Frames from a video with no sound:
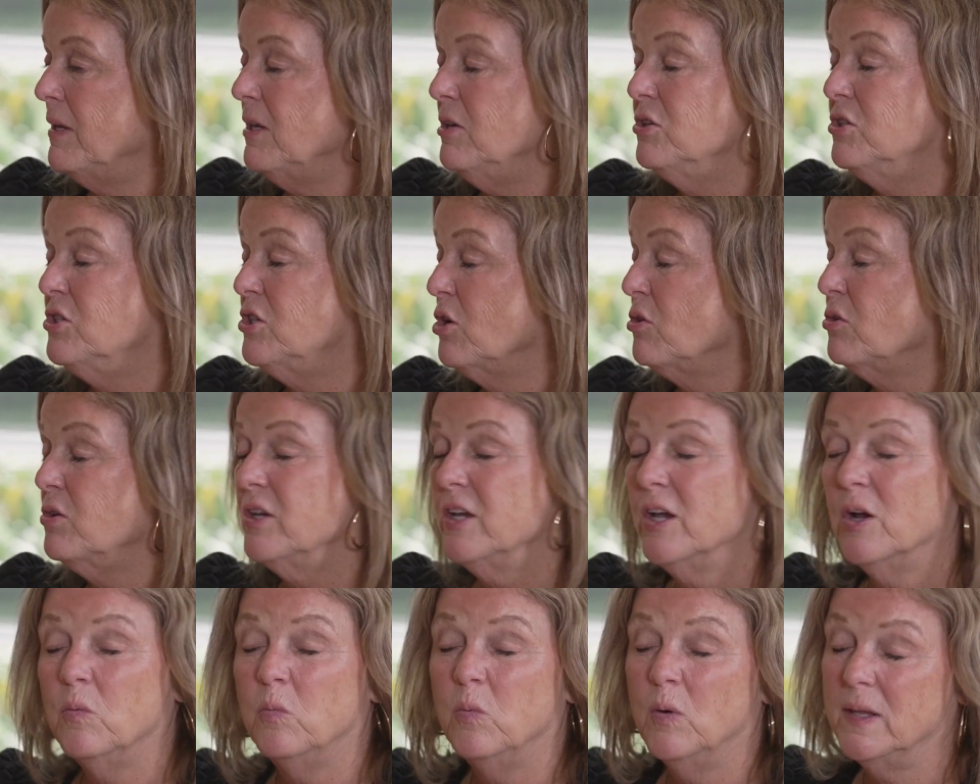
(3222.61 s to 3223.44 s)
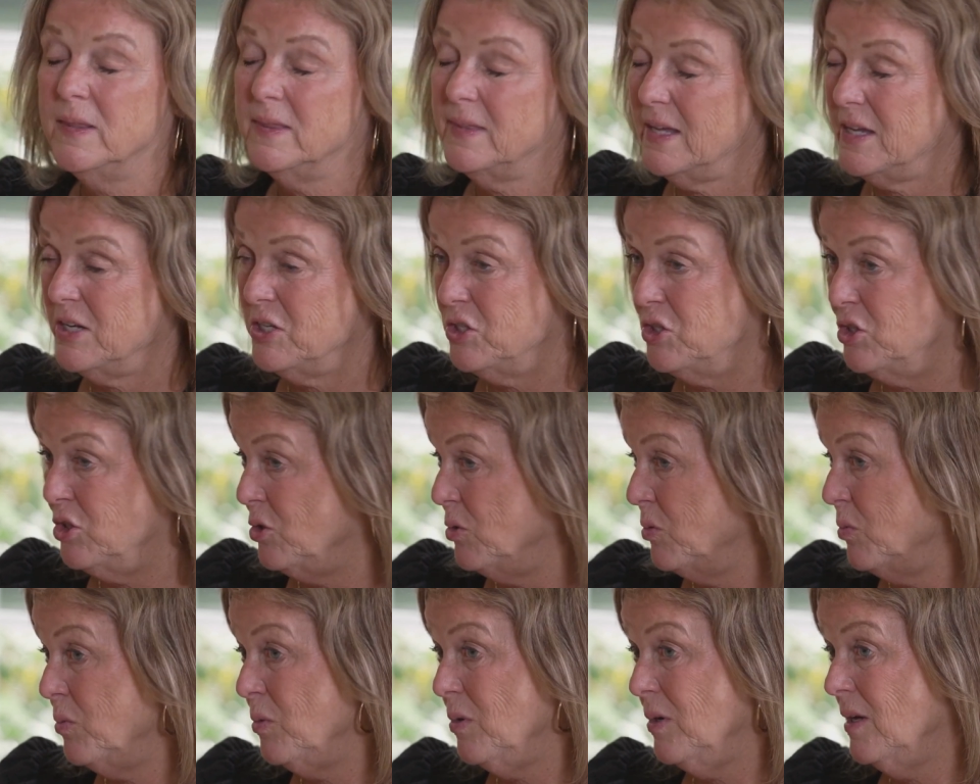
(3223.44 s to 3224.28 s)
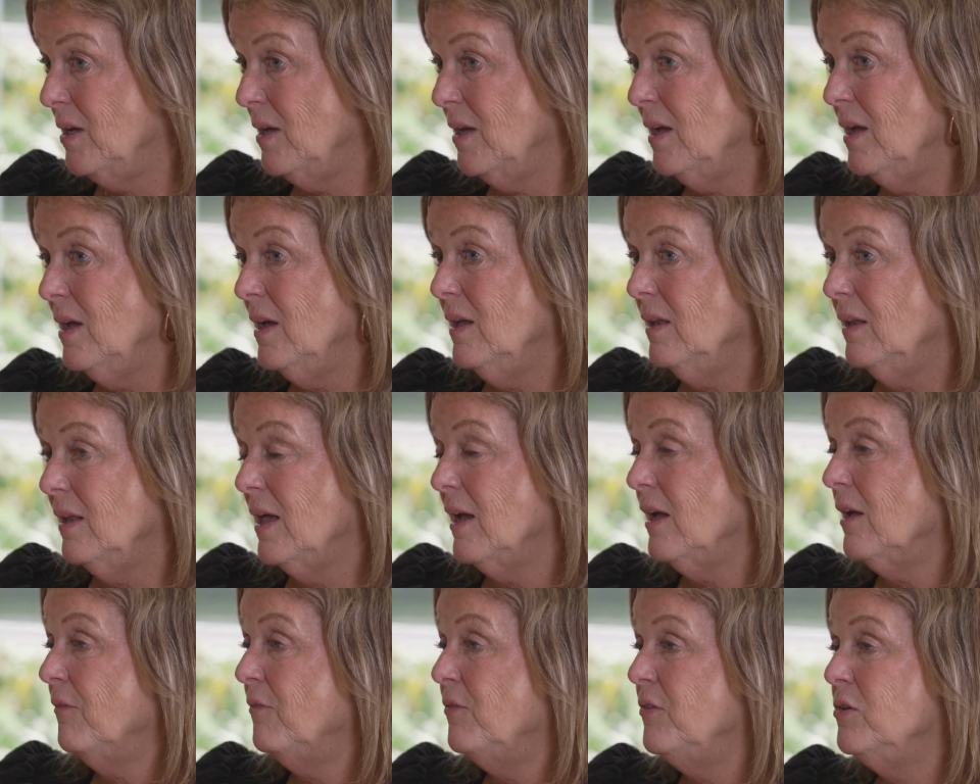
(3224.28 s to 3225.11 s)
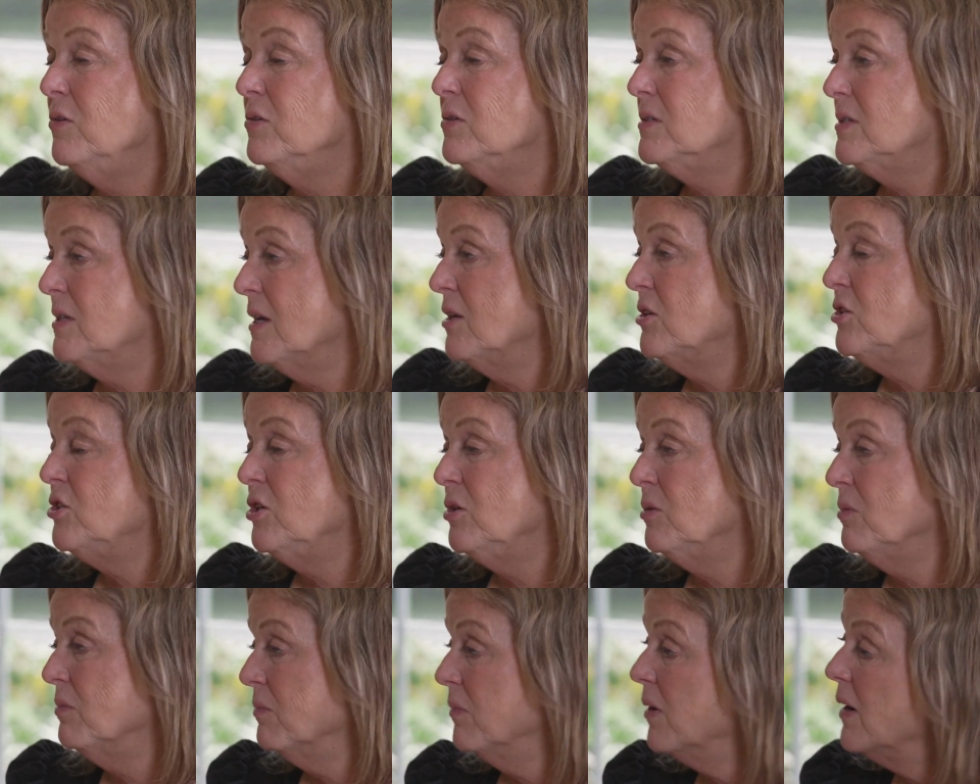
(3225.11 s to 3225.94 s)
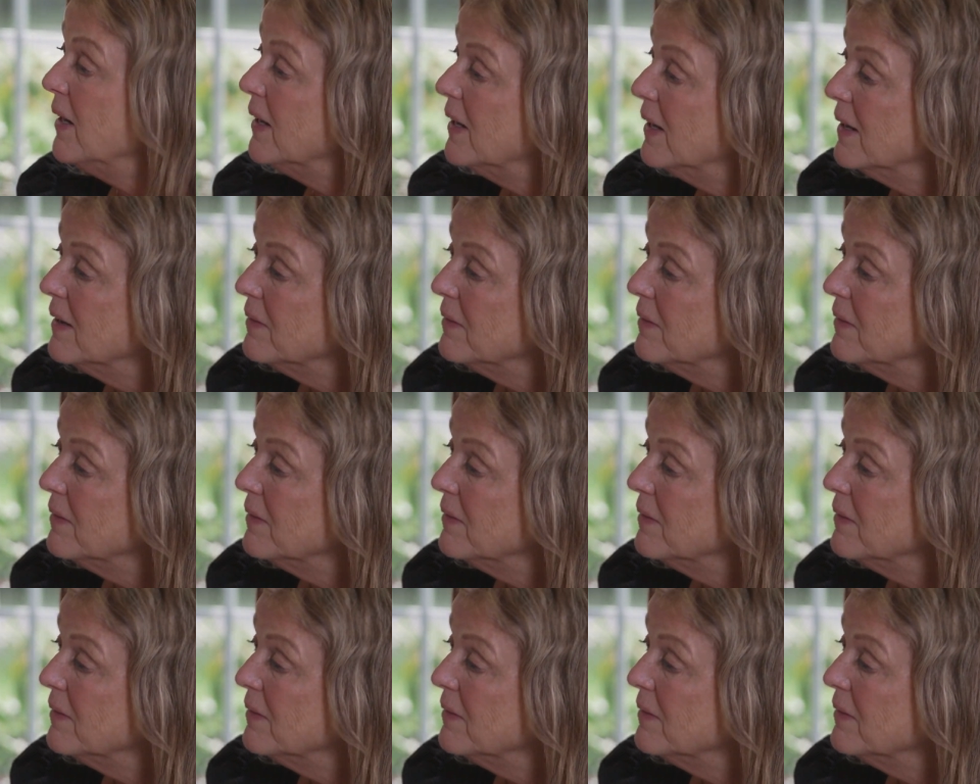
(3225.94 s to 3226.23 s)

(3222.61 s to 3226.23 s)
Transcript: You don't care what they do. Like if you said what?